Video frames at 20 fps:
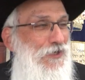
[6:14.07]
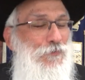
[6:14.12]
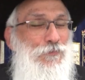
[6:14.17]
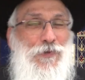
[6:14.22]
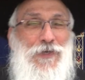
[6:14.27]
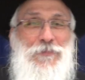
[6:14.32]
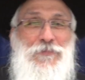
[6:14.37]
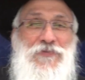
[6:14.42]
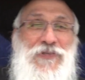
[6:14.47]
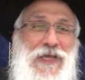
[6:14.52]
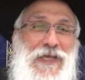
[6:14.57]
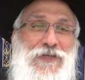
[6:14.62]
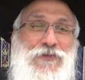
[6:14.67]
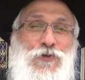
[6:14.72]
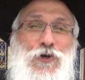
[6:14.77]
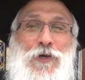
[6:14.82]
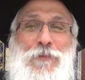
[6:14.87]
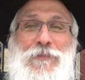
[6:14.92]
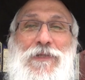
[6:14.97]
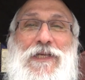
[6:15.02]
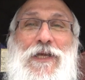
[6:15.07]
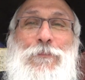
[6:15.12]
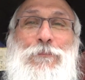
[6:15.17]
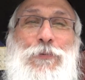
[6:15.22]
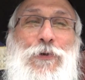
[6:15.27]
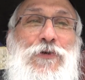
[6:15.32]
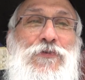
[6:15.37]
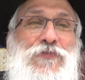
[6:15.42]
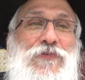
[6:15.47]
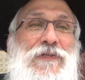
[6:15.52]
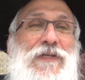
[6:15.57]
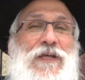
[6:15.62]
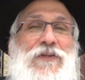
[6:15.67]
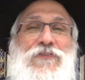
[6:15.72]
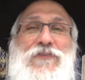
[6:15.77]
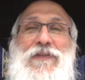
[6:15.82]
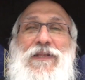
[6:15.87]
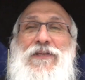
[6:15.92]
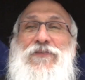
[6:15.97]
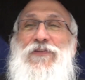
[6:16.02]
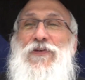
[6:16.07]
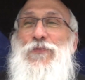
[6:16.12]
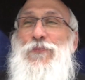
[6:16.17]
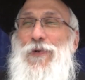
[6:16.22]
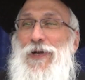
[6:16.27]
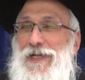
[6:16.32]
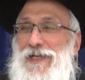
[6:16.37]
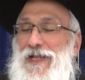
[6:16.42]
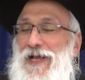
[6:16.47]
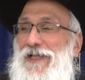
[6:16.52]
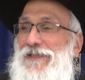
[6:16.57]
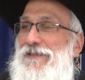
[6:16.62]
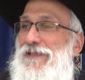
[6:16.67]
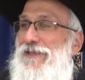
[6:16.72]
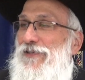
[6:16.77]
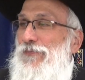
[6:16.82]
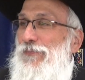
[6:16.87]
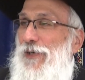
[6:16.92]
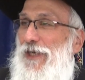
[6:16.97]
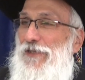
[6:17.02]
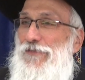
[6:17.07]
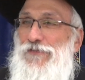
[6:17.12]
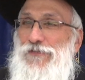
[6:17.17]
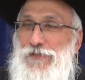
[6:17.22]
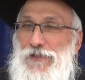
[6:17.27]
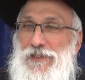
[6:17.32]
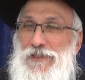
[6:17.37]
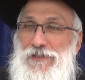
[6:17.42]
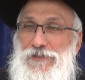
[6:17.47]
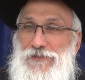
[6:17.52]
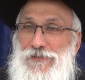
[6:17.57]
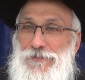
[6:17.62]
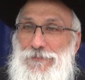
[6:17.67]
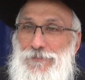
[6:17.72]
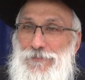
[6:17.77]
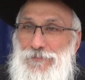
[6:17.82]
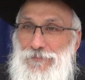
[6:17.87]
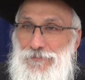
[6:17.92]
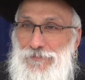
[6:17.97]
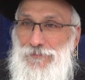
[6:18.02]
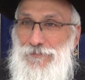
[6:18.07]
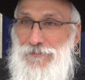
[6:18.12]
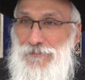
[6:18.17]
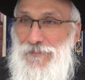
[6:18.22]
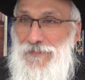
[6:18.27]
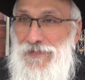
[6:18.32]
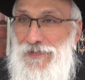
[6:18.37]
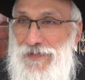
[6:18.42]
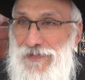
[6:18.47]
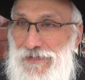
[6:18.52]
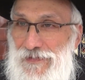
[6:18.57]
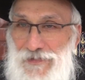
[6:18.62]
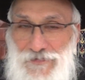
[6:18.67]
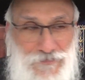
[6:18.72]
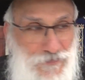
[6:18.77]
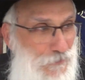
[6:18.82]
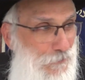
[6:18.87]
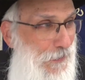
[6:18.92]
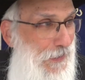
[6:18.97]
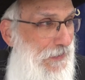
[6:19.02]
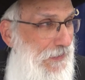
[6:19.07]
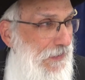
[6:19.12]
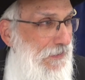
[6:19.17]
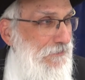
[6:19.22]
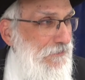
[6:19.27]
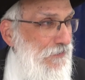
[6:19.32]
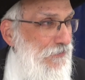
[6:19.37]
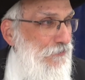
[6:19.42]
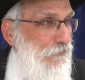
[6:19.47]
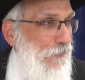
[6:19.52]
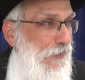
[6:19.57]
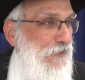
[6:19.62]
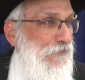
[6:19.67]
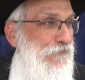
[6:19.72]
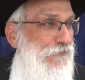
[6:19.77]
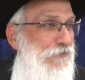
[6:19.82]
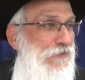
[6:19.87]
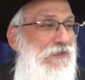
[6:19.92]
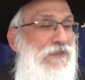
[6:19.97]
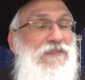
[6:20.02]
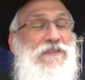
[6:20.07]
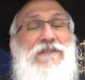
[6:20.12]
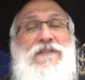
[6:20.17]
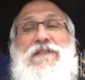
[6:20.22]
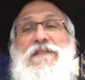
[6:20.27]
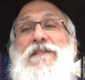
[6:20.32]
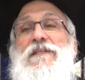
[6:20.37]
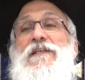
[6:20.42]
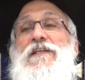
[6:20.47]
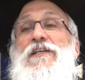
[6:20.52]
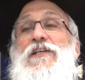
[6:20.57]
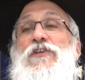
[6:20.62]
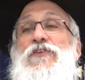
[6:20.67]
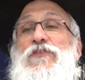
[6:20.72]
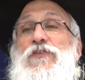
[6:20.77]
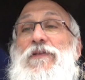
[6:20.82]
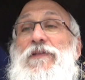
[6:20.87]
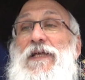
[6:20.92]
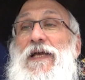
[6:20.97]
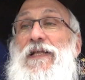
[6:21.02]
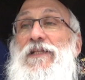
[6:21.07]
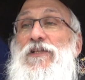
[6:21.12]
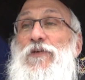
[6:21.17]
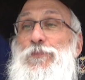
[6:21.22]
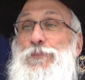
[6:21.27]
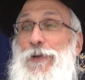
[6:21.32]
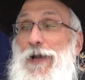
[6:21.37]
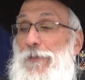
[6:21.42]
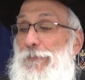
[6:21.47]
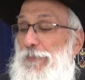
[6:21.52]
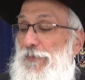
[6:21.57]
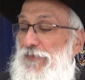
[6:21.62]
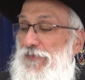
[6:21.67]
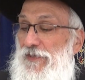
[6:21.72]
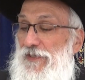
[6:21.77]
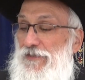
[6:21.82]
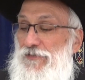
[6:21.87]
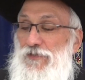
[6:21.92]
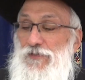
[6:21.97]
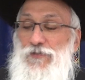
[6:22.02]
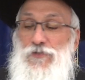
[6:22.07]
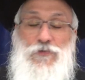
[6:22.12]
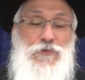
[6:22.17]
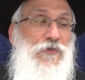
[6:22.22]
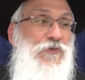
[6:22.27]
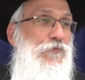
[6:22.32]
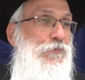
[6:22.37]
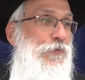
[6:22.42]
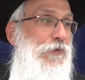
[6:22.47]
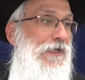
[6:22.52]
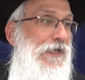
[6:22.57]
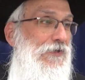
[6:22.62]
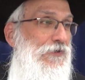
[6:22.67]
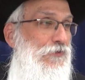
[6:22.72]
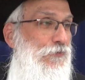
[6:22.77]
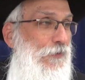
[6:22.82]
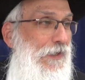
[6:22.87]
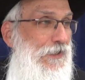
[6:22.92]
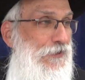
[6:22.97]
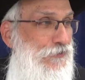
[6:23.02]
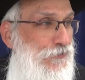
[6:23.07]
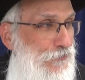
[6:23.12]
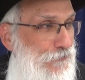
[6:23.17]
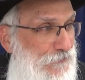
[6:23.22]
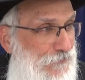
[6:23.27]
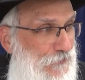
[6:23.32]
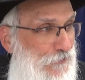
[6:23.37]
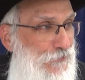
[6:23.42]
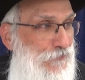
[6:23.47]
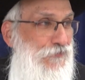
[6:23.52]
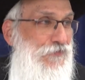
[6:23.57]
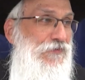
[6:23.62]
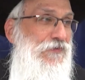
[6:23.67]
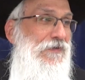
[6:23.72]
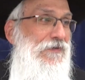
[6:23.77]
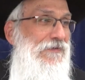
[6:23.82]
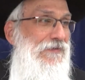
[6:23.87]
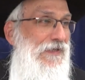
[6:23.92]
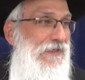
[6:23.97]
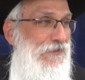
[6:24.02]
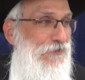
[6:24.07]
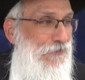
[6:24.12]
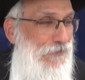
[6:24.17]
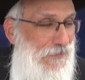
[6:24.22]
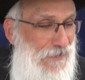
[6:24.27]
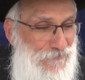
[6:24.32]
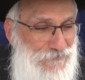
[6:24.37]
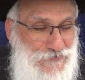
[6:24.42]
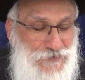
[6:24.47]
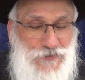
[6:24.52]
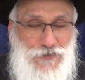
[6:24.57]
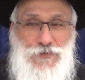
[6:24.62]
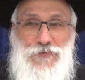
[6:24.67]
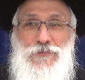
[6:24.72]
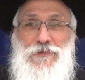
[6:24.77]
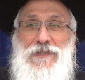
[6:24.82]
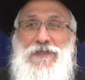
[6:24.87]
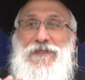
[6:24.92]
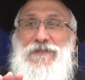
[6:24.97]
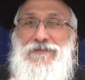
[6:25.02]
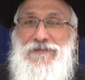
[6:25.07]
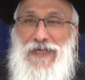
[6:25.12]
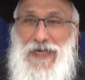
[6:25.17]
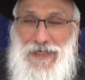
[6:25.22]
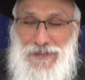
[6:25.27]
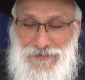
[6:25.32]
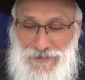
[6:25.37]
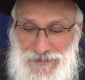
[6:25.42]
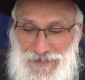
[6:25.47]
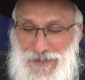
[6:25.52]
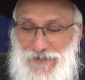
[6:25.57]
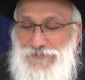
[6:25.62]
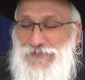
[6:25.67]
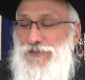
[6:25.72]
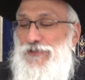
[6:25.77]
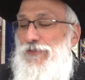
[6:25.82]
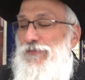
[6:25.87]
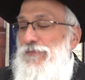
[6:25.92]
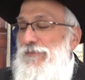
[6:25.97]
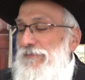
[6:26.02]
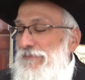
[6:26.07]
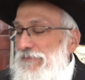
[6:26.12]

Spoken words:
But I'm saying normally a person that's, let's say, right-handed and right-footed, if you're right-handed and right-footed, so then the proper thing to do is put on your right shoe first, then your left shoe, tie the left shoe,